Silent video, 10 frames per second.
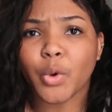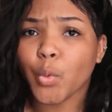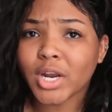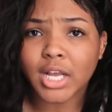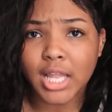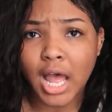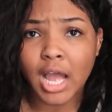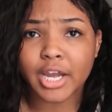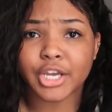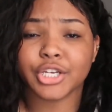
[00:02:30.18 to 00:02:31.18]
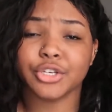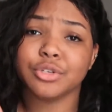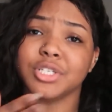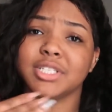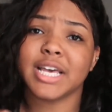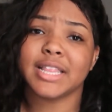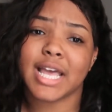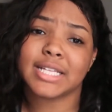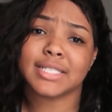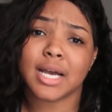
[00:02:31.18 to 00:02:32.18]
1 o'clock. You should take
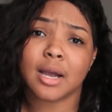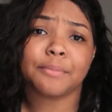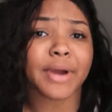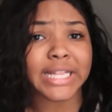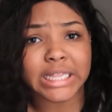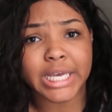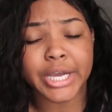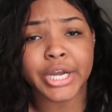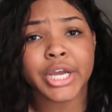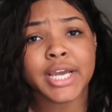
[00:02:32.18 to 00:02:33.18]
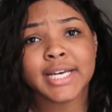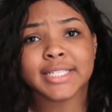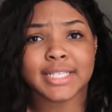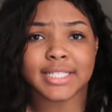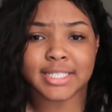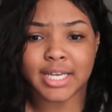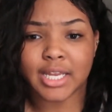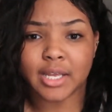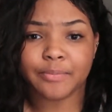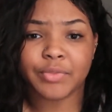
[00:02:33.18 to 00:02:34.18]
that time right there to
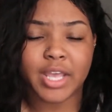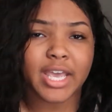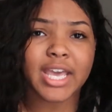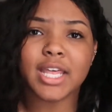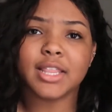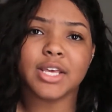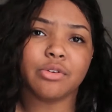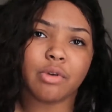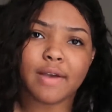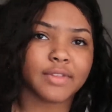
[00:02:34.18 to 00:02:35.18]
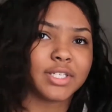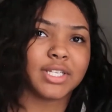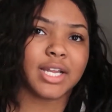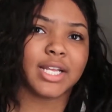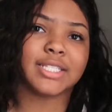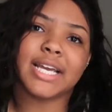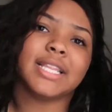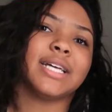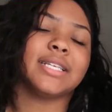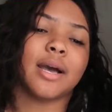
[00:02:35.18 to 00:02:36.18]
study. Anything you have to study,
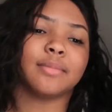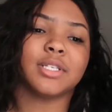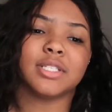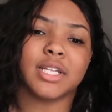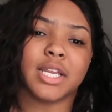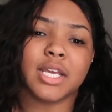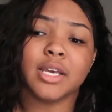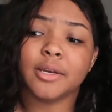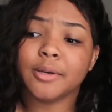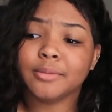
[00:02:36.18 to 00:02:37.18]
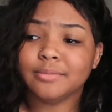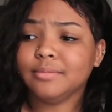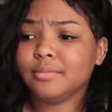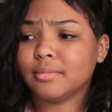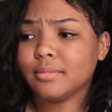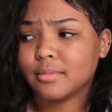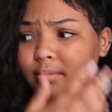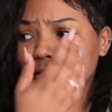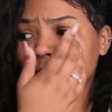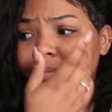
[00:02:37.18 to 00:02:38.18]
take that time to study,
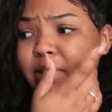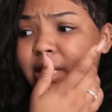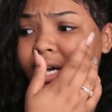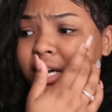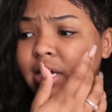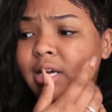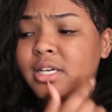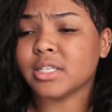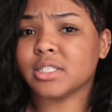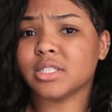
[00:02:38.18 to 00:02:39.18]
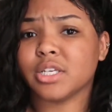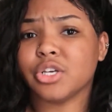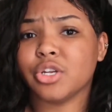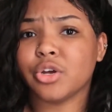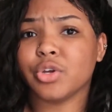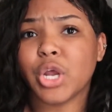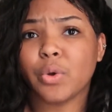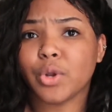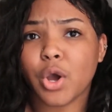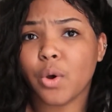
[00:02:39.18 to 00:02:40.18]
because you
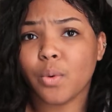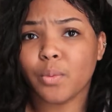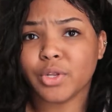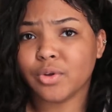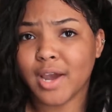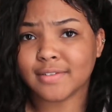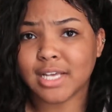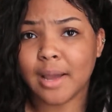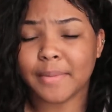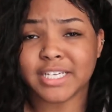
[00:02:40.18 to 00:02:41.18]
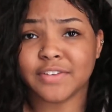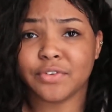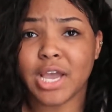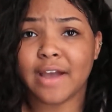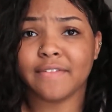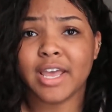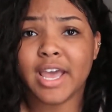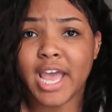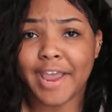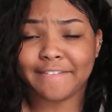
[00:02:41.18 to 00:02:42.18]
don't know when you have time. Because
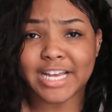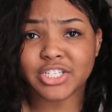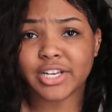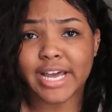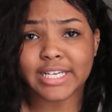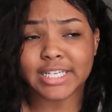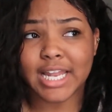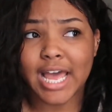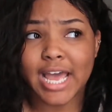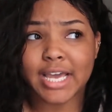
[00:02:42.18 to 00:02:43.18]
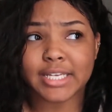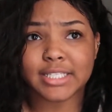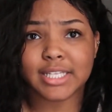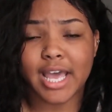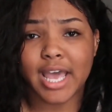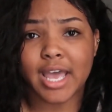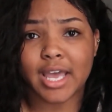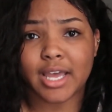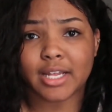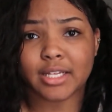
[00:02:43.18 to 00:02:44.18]
if that's your last class
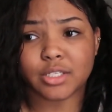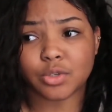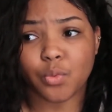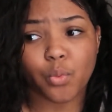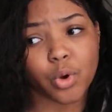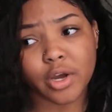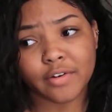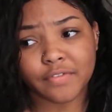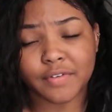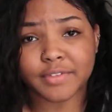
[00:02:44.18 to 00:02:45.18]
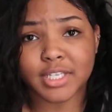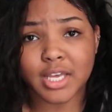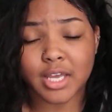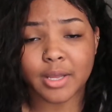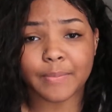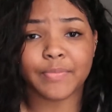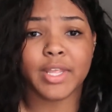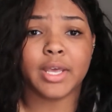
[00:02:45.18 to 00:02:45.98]
at 1:15